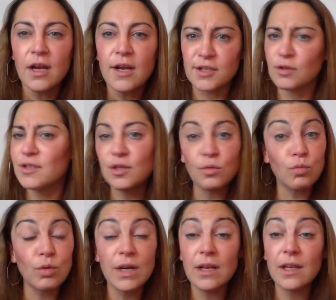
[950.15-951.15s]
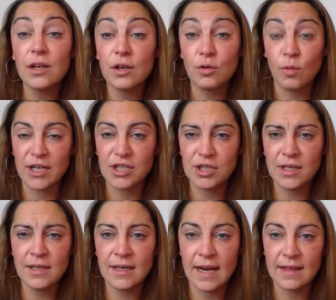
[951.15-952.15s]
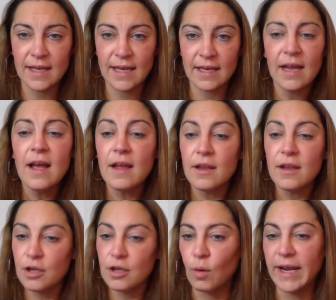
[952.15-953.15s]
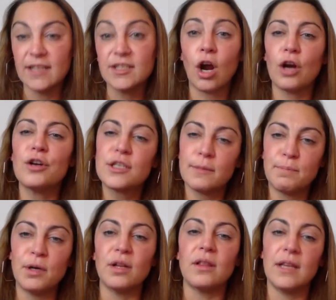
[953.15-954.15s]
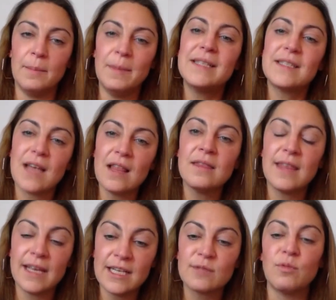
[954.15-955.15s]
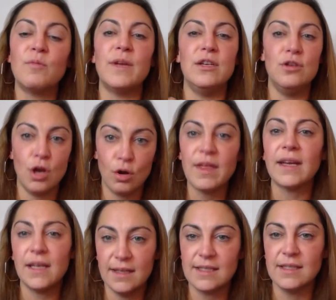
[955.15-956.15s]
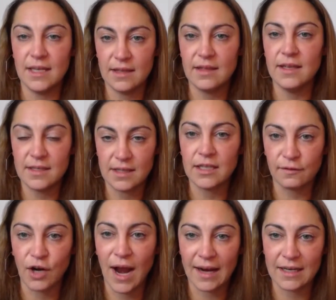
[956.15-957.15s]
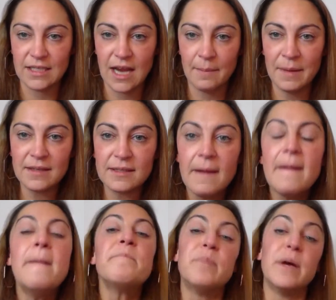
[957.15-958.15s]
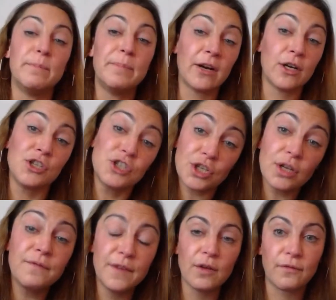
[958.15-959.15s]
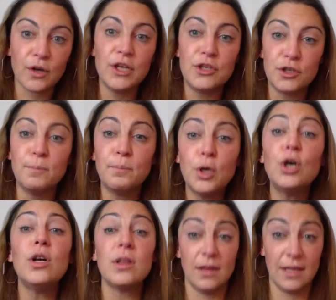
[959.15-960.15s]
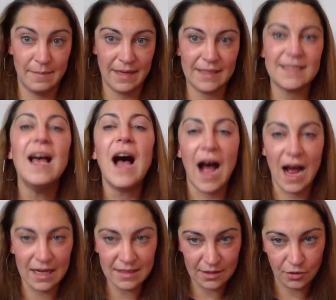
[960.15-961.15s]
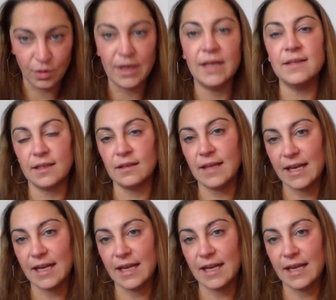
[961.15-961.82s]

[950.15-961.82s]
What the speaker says: So this is a really good question. And I think, it is hard to put limits on things when we know that kids need these things for academics, but parents should feel free to put limits on screens and